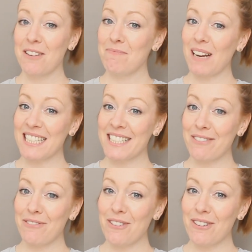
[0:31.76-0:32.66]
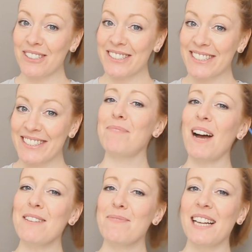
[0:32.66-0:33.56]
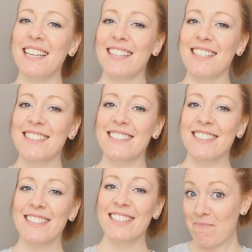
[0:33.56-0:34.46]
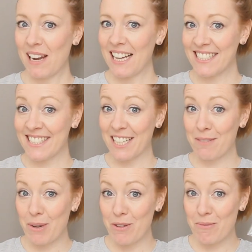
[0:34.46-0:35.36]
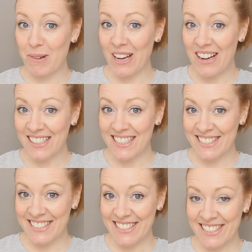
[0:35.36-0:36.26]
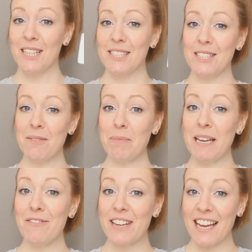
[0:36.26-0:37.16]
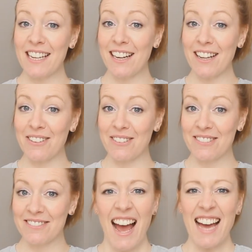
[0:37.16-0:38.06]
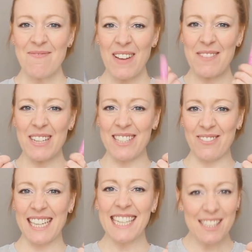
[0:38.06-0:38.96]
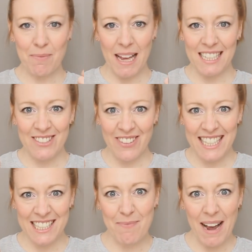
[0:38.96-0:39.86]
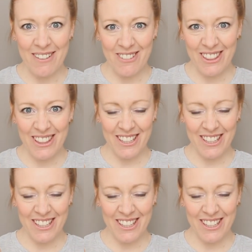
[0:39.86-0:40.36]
plastic forks, pipe cleaners, plastic movable eyes, some PVA glue, and maybe some glitter pens for his mouth.